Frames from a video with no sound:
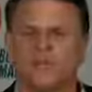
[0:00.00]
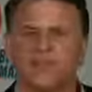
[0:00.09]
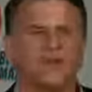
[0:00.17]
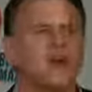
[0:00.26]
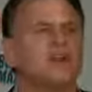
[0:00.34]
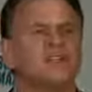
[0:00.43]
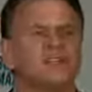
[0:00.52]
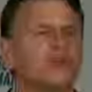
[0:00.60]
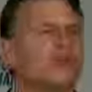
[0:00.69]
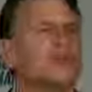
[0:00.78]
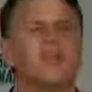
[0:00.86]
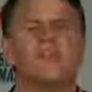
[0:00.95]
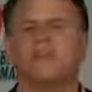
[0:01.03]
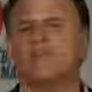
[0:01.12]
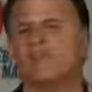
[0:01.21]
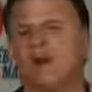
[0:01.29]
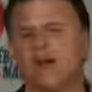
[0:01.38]
They're not as good.
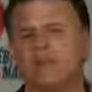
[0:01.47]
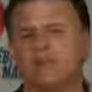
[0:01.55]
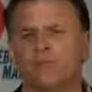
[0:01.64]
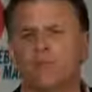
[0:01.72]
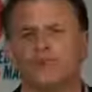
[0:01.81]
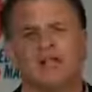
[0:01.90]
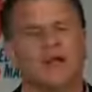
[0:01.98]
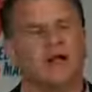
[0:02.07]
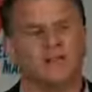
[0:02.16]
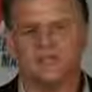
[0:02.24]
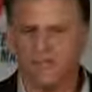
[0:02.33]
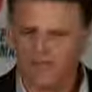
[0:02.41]
The environment's more challenged.